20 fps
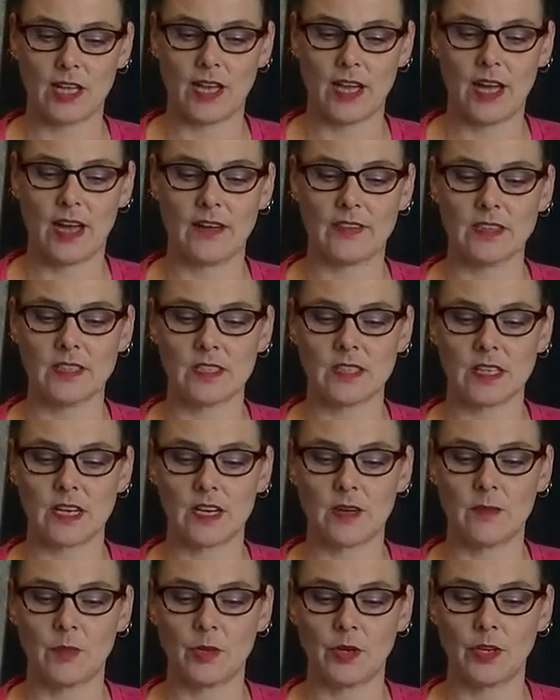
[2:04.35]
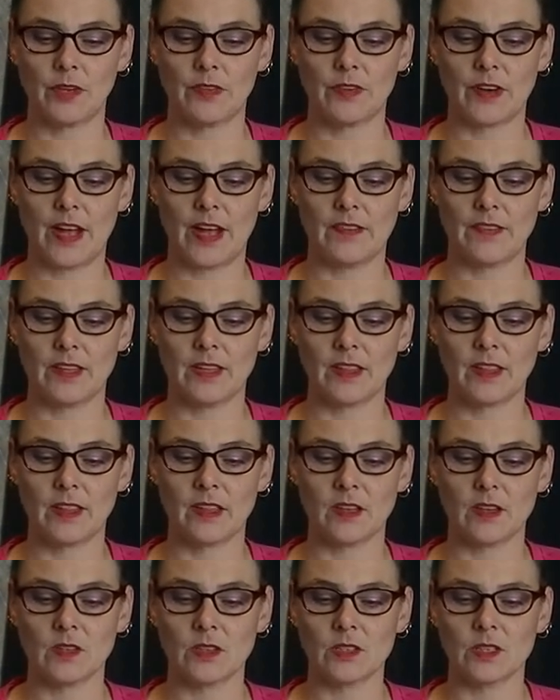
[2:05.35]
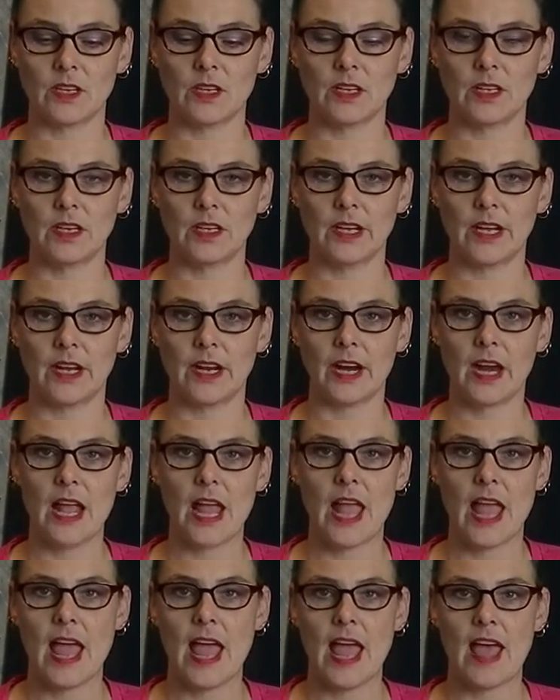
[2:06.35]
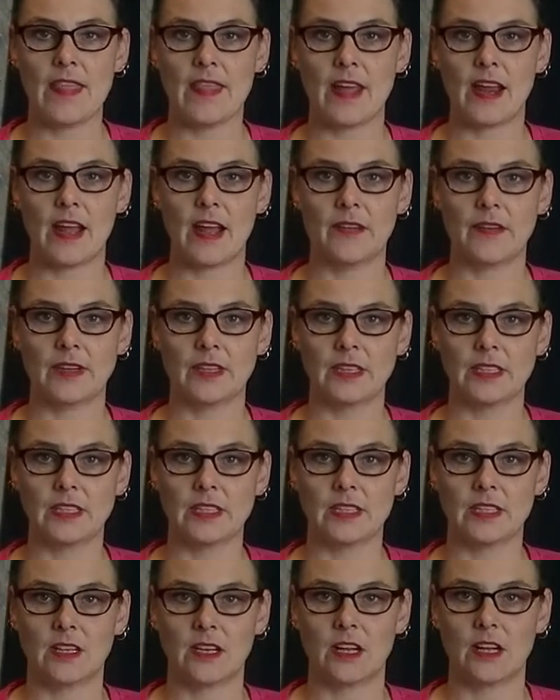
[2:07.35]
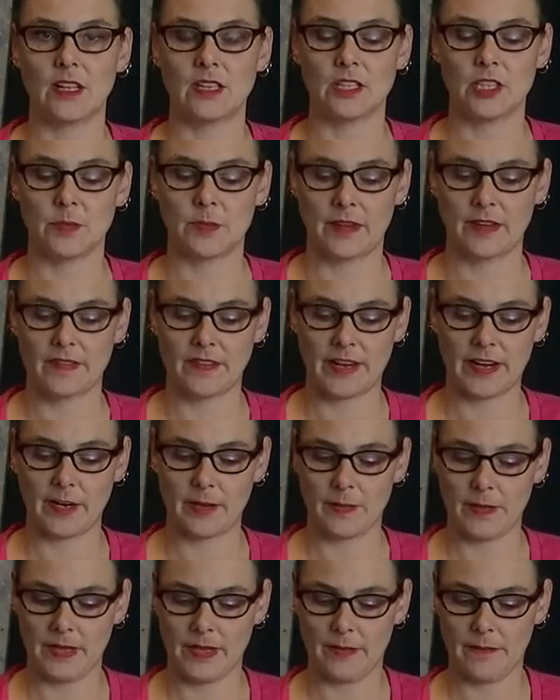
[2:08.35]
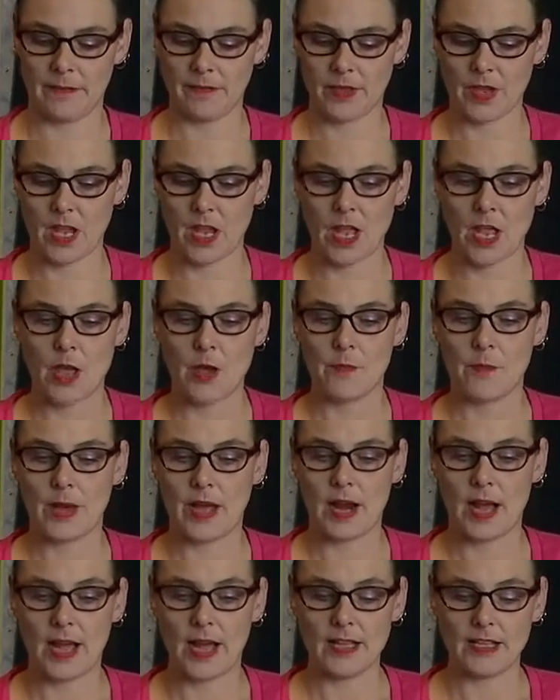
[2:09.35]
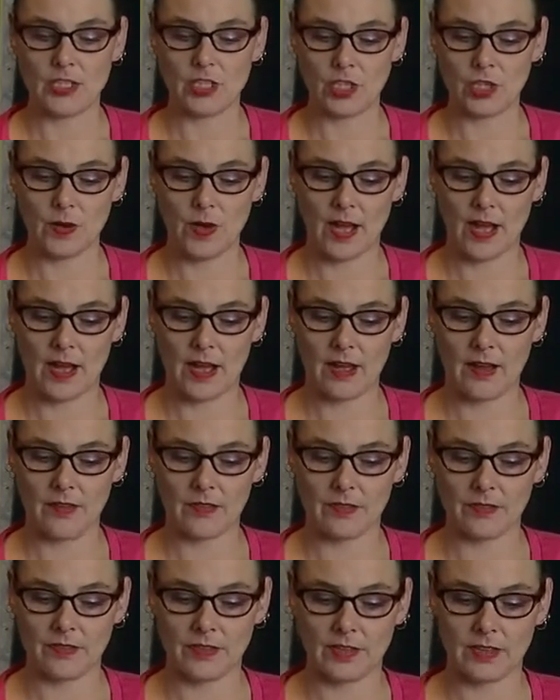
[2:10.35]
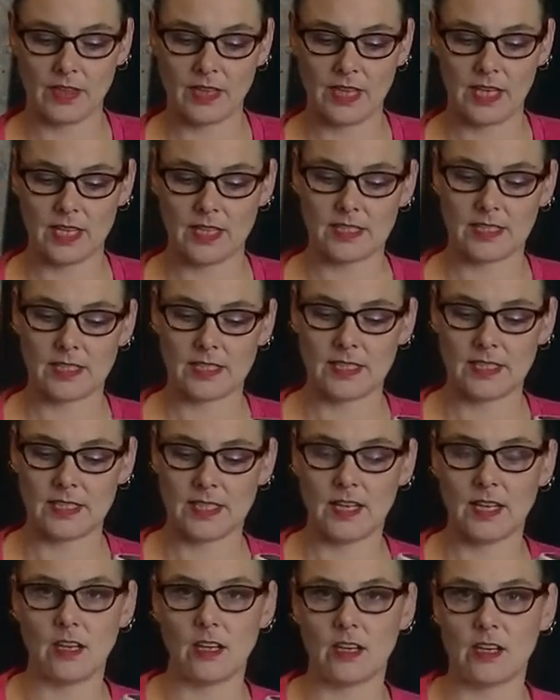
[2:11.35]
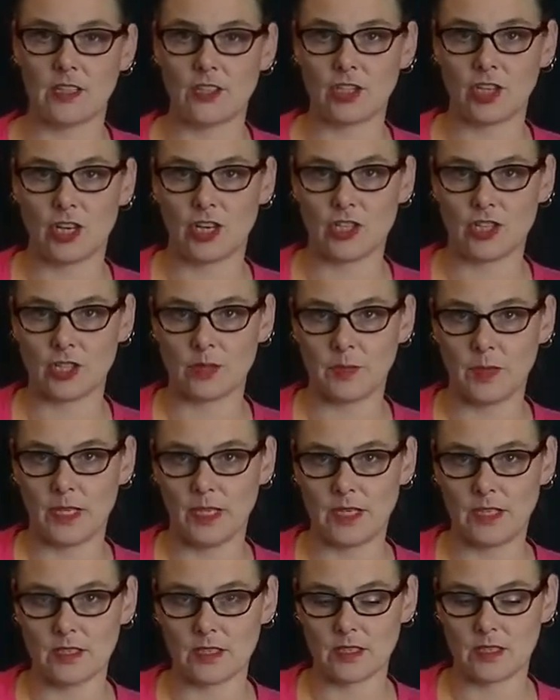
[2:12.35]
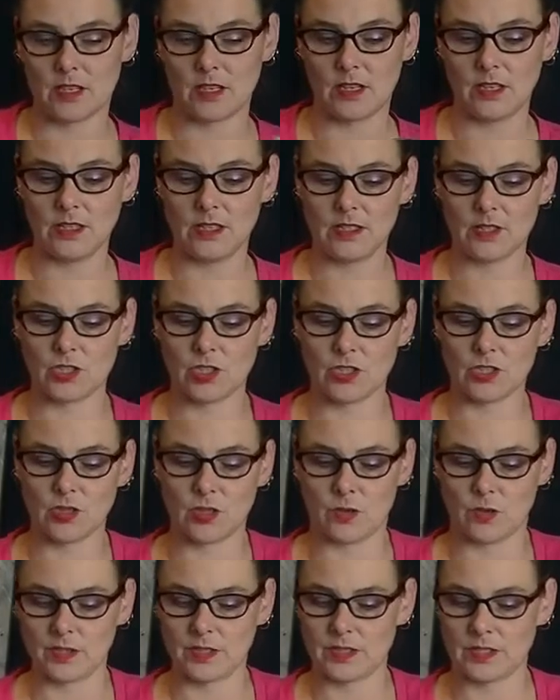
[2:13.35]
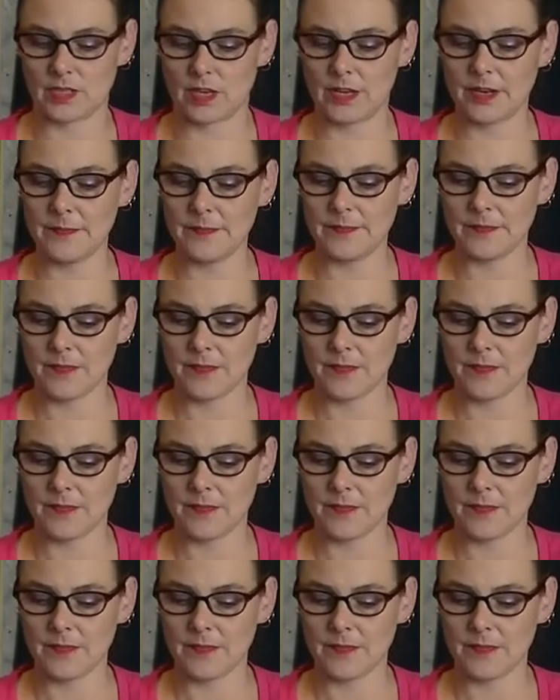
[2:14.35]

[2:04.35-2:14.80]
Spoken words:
I have a ceremony for everything that goes on in here, and then I release it all into my fire pit. But I do have this sitting on a charging plate, it's called. It's just a gold star.